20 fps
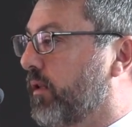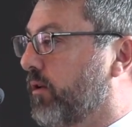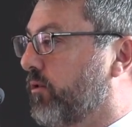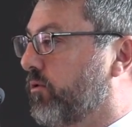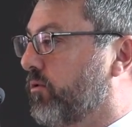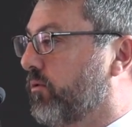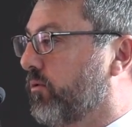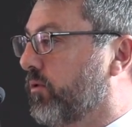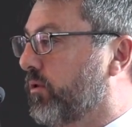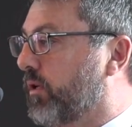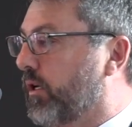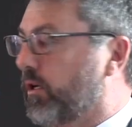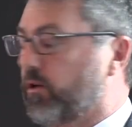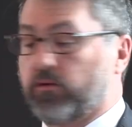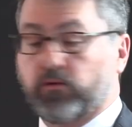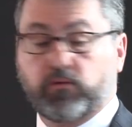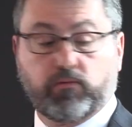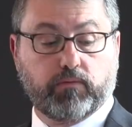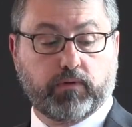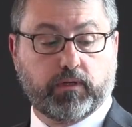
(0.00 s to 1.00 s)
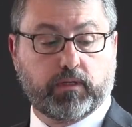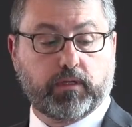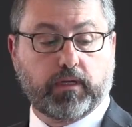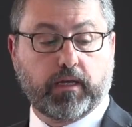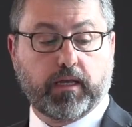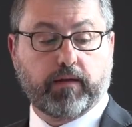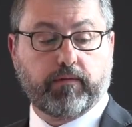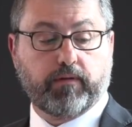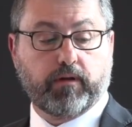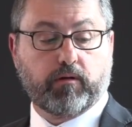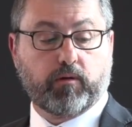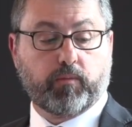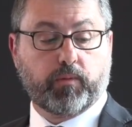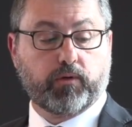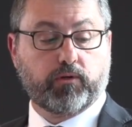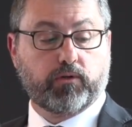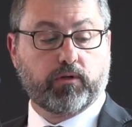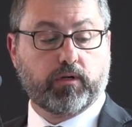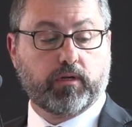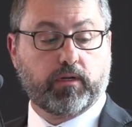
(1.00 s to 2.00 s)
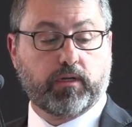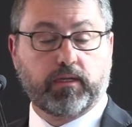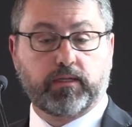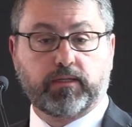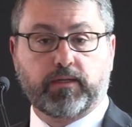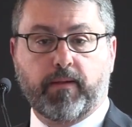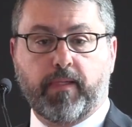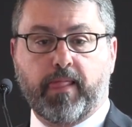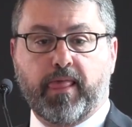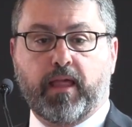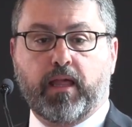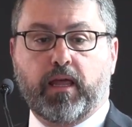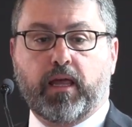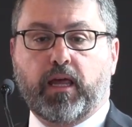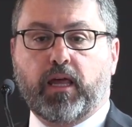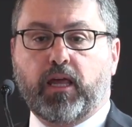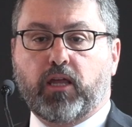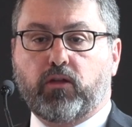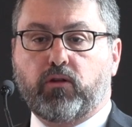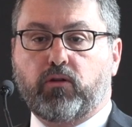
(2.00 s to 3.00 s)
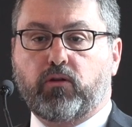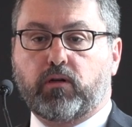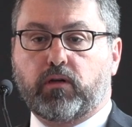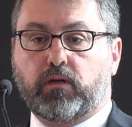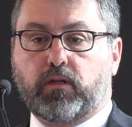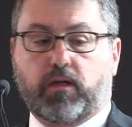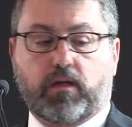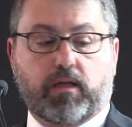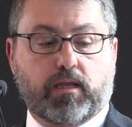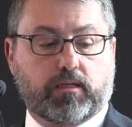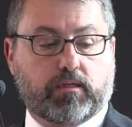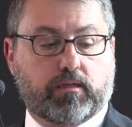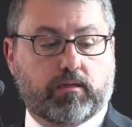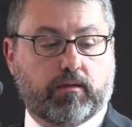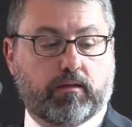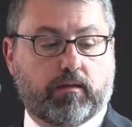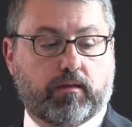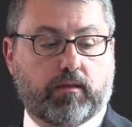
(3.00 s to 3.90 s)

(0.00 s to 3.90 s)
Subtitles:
that jurisdictional risk out of our opportunities. Utilise